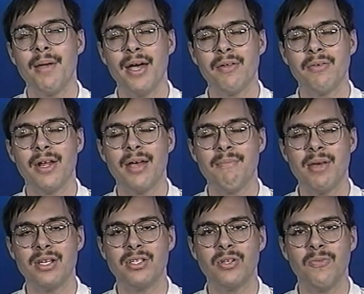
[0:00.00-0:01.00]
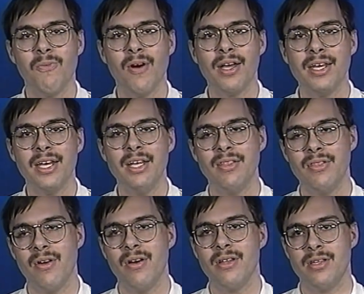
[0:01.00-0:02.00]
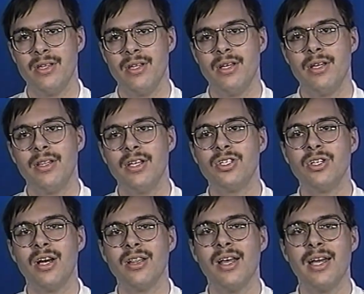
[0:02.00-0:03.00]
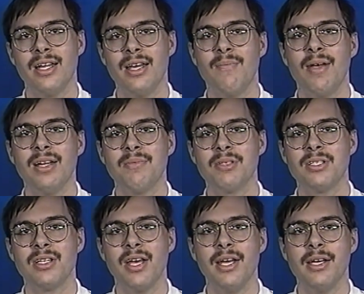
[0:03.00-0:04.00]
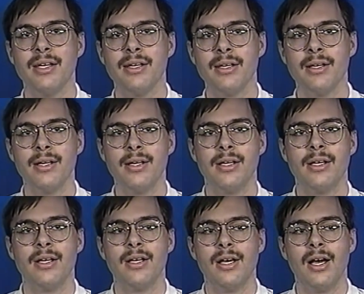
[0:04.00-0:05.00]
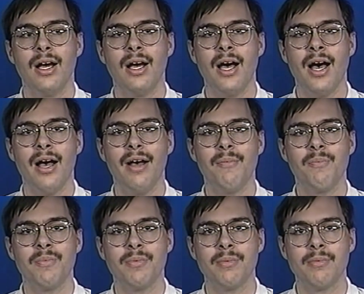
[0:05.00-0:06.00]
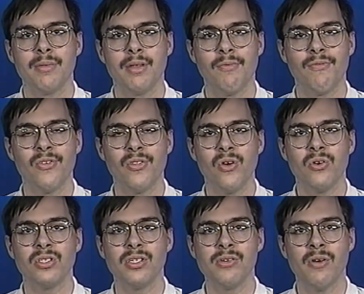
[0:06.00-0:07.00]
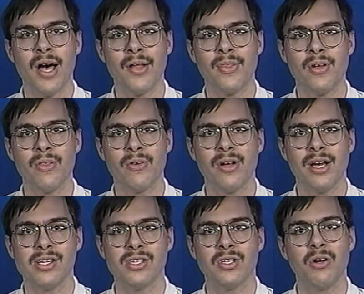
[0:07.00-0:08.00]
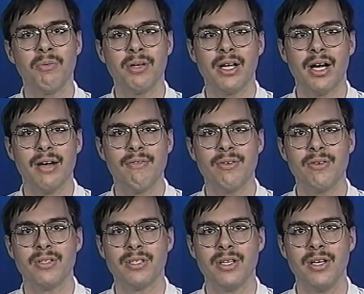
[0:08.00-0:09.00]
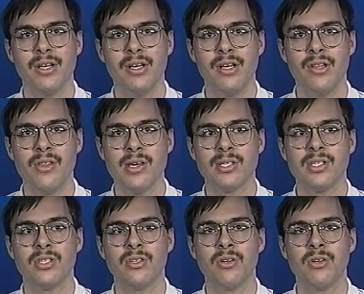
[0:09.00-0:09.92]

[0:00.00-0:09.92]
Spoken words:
Ballard had mentioned why he thought that John Lyon had made a mistake. For those of you out there that are not scuba divers, there's a